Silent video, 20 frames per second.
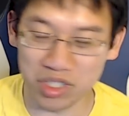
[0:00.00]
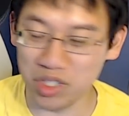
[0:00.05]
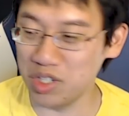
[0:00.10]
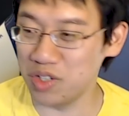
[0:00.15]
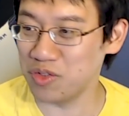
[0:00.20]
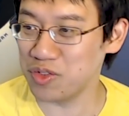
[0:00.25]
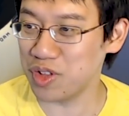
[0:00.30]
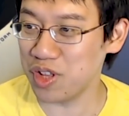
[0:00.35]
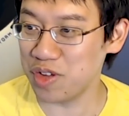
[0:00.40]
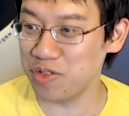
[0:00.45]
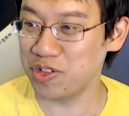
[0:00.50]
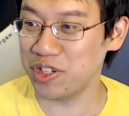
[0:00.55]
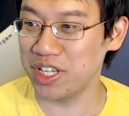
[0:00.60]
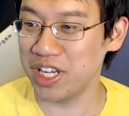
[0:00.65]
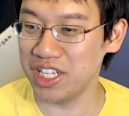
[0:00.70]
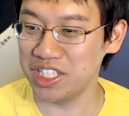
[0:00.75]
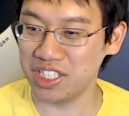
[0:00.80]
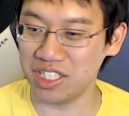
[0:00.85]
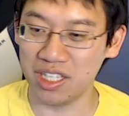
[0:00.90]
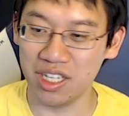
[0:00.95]
note of
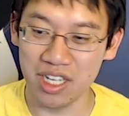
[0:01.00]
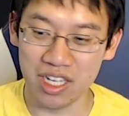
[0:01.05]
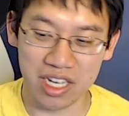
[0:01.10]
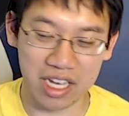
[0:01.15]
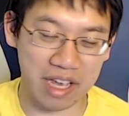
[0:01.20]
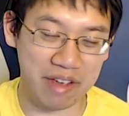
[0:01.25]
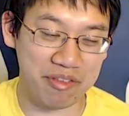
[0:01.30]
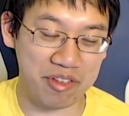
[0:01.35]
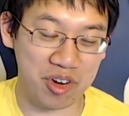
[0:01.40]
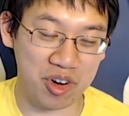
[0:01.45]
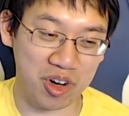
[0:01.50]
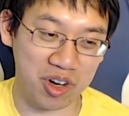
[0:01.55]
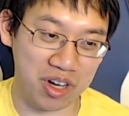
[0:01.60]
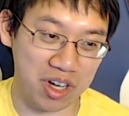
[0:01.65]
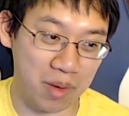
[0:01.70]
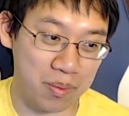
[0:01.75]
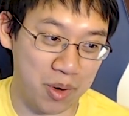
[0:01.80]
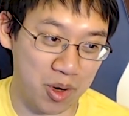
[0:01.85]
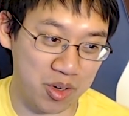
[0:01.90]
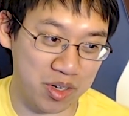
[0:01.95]
clarification, if your
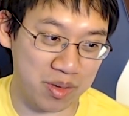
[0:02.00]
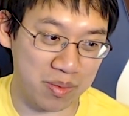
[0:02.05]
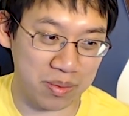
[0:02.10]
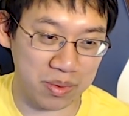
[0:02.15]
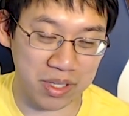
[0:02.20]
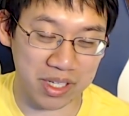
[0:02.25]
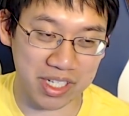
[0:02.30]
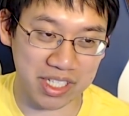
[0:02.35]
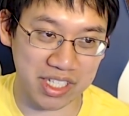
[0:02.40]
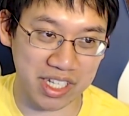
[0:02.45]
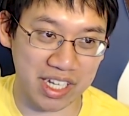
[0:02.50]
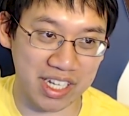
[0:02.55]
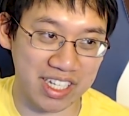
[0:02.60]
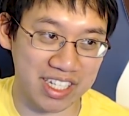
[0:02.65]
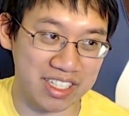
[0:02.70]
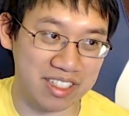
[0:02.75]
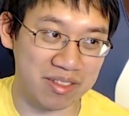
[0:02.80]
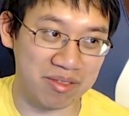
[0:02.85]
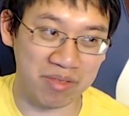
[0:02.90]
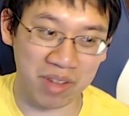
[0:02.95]
opponent plays
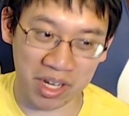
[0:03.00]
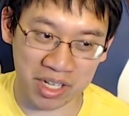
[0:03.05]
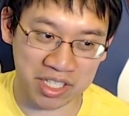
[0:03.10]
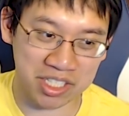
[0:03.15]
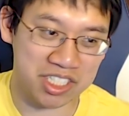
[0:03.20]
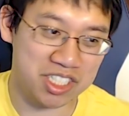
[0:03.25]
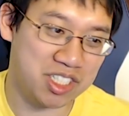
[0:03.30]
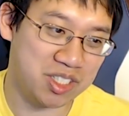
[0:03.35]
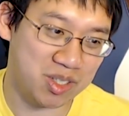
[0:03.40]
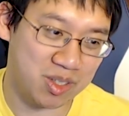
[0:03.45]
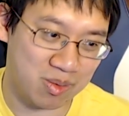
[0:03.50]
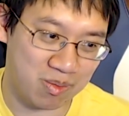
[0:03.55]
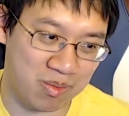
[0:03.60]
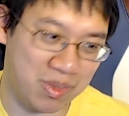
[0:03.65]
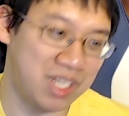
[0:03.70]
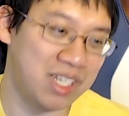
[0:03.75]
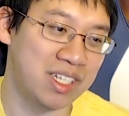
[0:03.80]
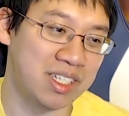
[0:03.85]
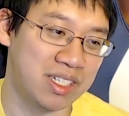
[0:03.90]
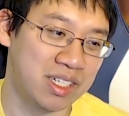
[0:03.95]
a Divine Shield
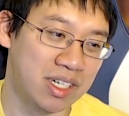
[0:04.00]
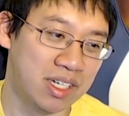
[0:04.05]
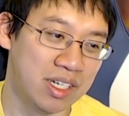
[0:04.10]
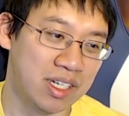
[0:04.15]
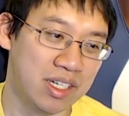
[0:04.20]
minion,